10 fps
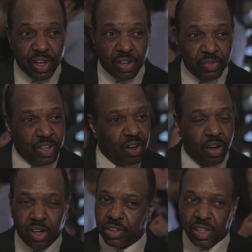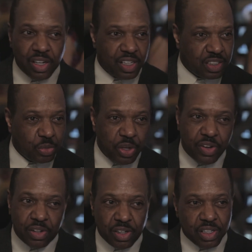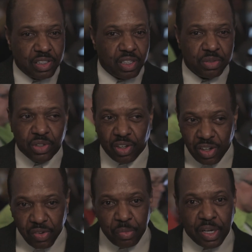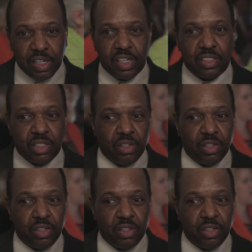We've got all the classics. We got all that stuff. So everybody has